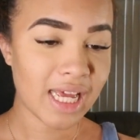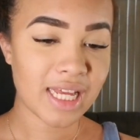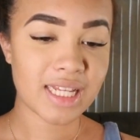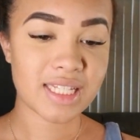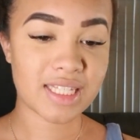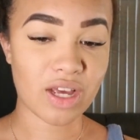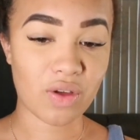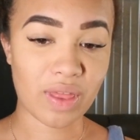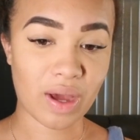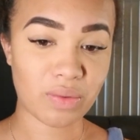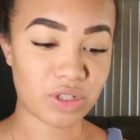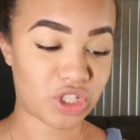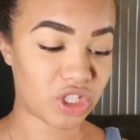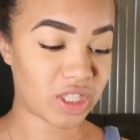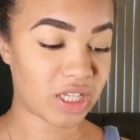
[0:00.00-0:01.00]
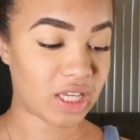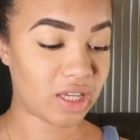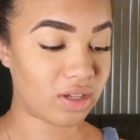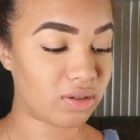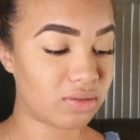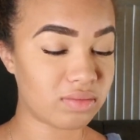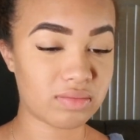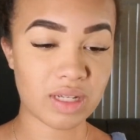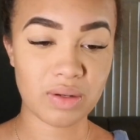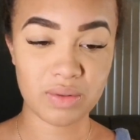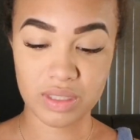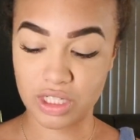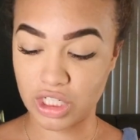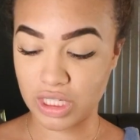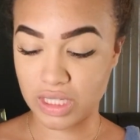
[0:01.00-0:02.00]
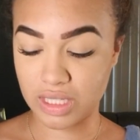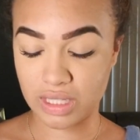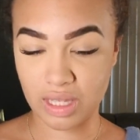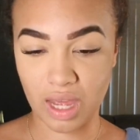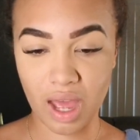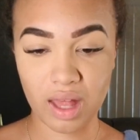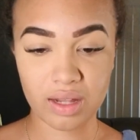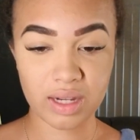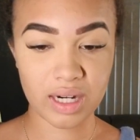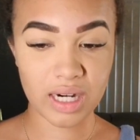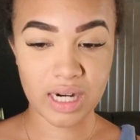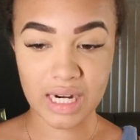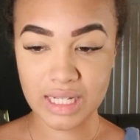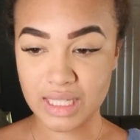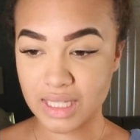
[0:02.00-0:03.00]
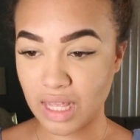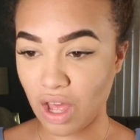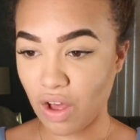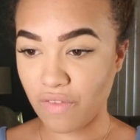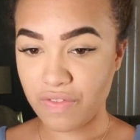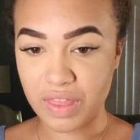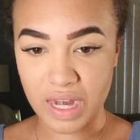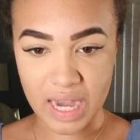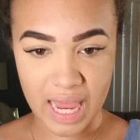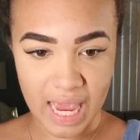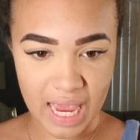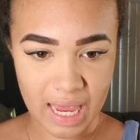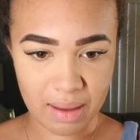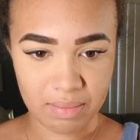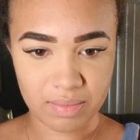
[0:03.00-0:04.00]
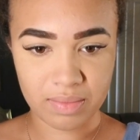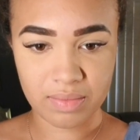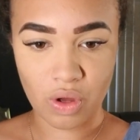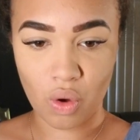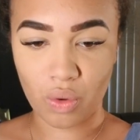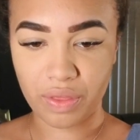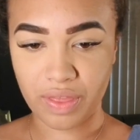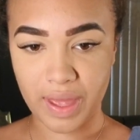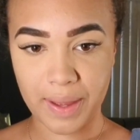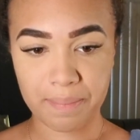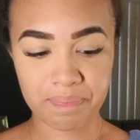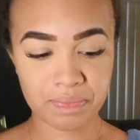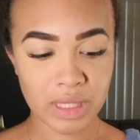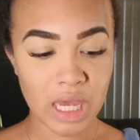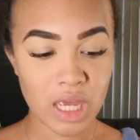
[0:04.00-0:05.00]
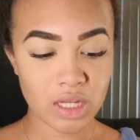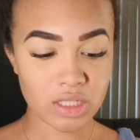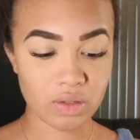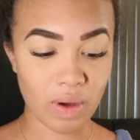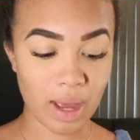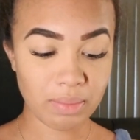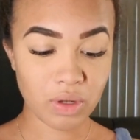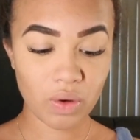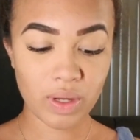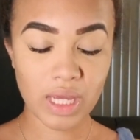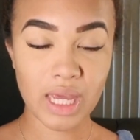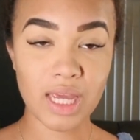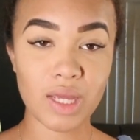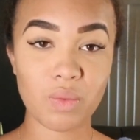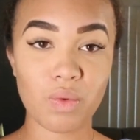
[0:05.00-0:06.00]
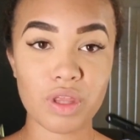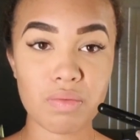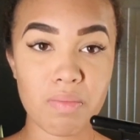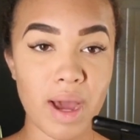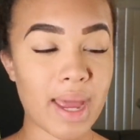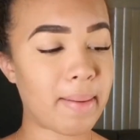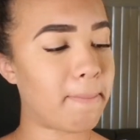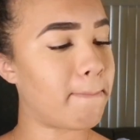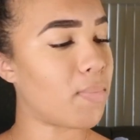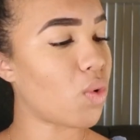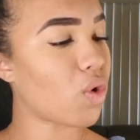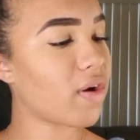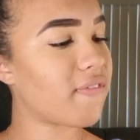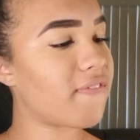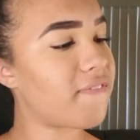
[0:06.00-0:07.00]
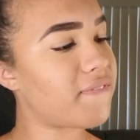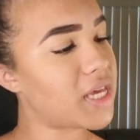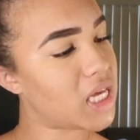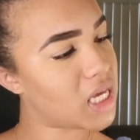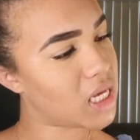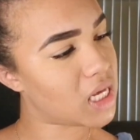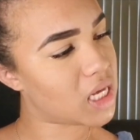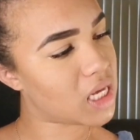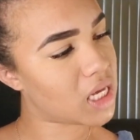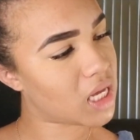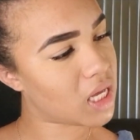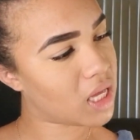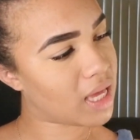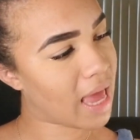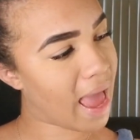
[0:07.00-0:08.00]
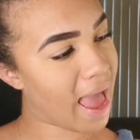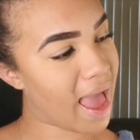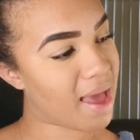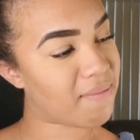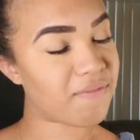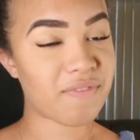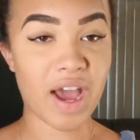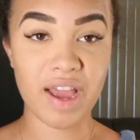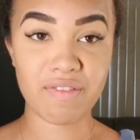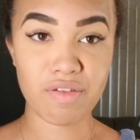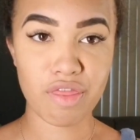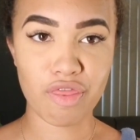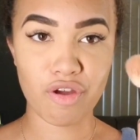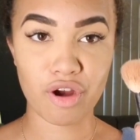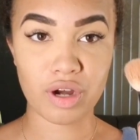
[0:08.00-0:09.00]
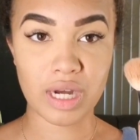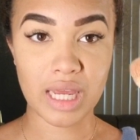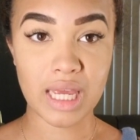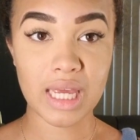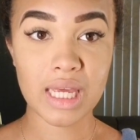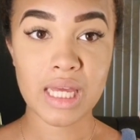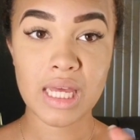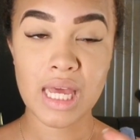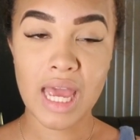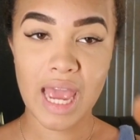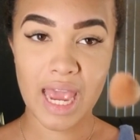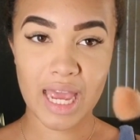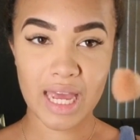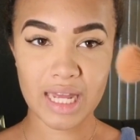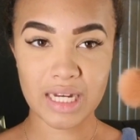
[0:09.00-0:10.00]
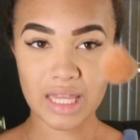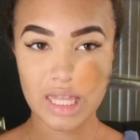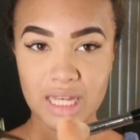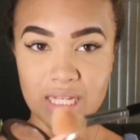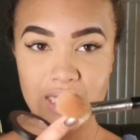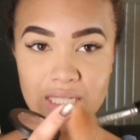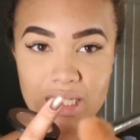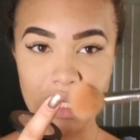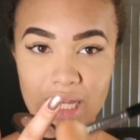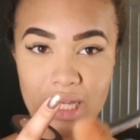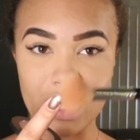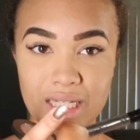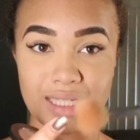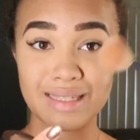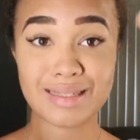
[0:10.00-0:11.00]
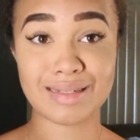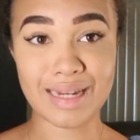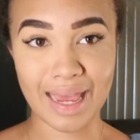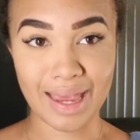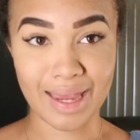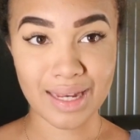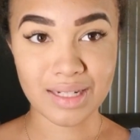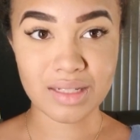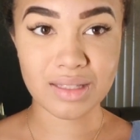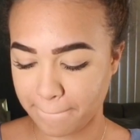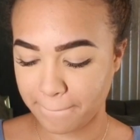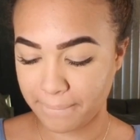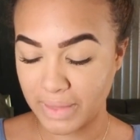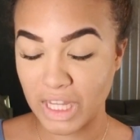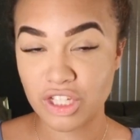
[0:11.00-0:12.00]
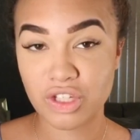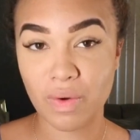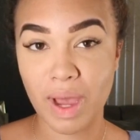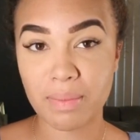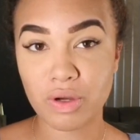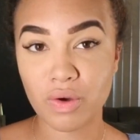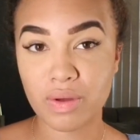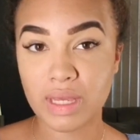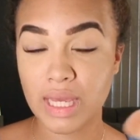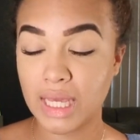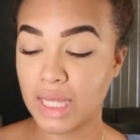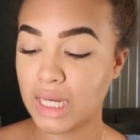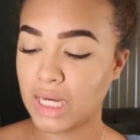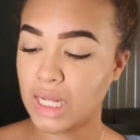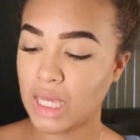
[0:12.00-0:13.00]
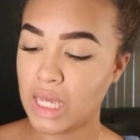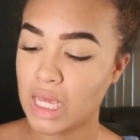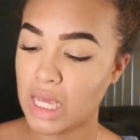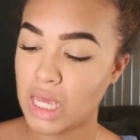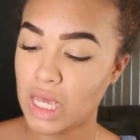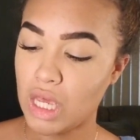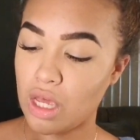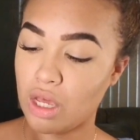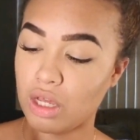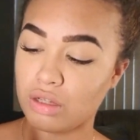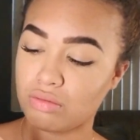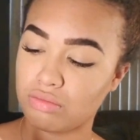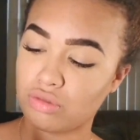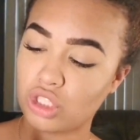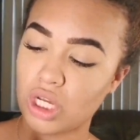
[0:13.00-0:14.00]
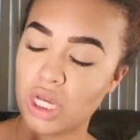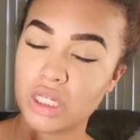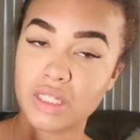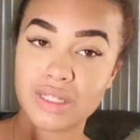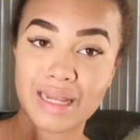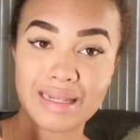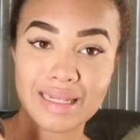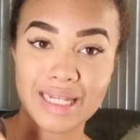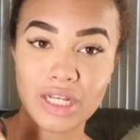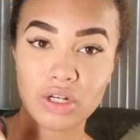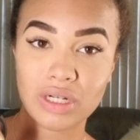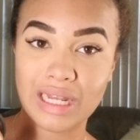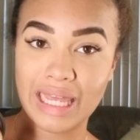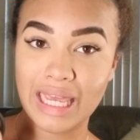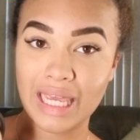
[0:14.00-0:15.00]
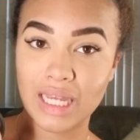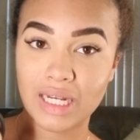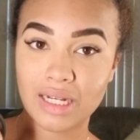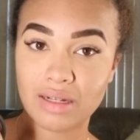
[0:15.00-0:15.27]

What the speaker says: so that was just cute. It was just the color itself, the name, whole thing. So I'm going in with my Morphe M530 and this is stained. So I'm going in just literally